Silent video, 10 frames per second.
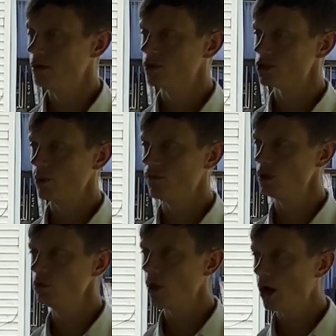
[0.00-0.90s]
So we have a
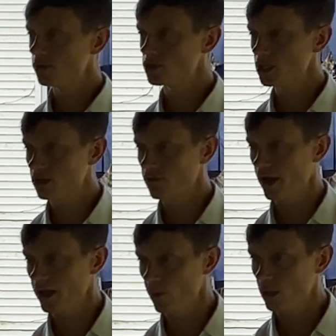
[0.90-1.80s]
new law in the state of
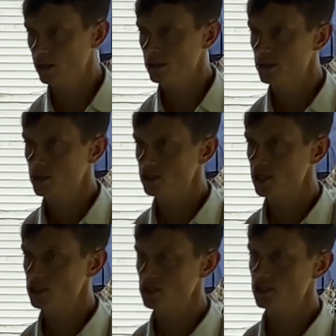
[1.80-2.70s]
Iowa. It
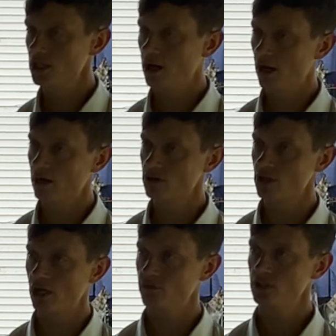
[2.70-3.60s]
says that the state auditor's
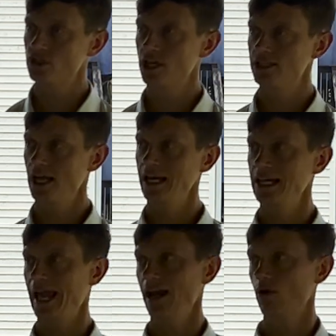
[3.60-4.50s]
office has
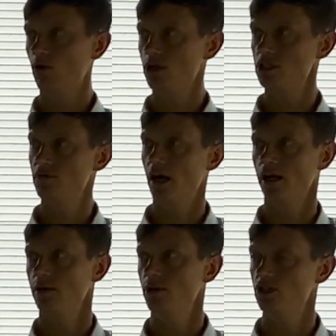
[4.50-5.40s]
8 categories of
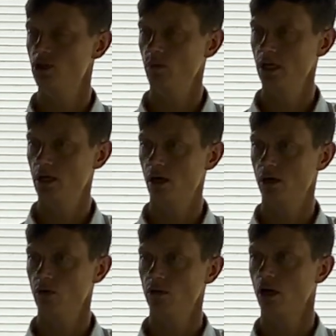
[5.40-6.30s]
documents that we are
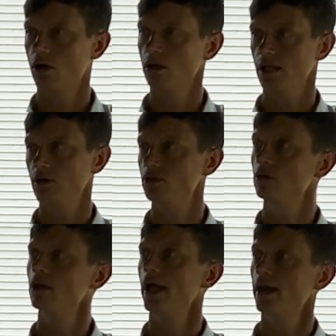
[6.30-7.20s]
no longer allowed to
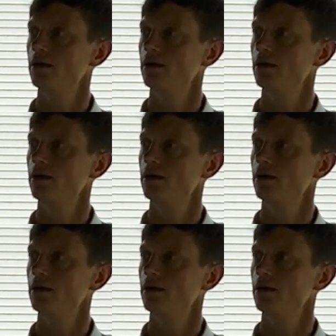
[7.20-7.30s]
look at.